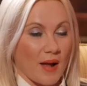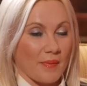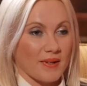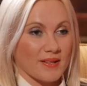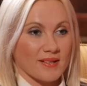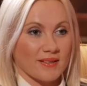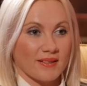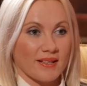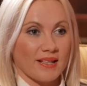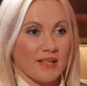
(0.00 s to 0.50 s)

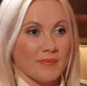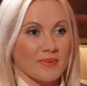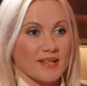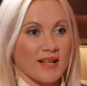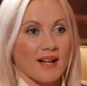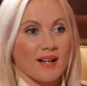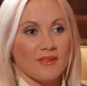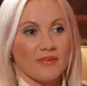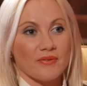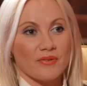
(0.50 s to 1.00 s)
Amazon
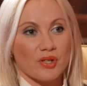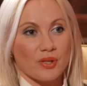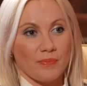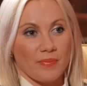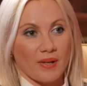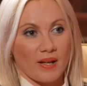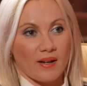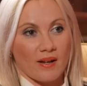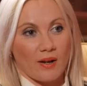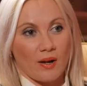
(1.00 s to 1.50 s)
himself
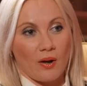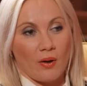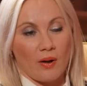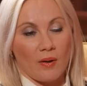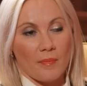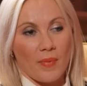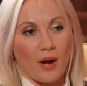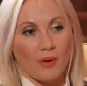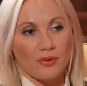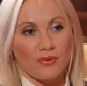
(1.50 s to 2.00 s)
shipping
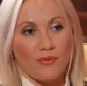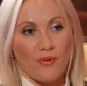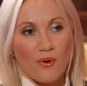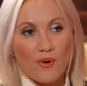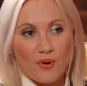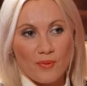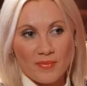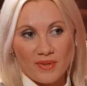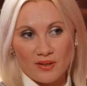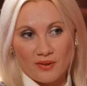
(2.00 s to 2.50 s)
about
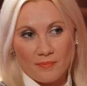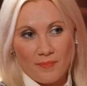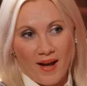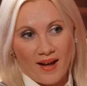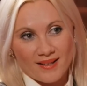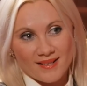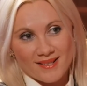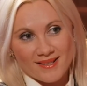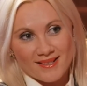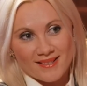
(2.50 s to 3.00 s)
four million
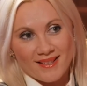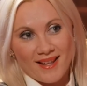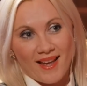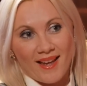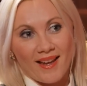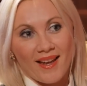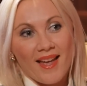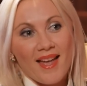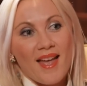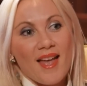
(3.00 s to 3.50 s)
boxes a
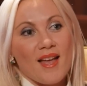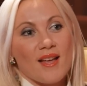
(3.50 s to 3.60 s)
day.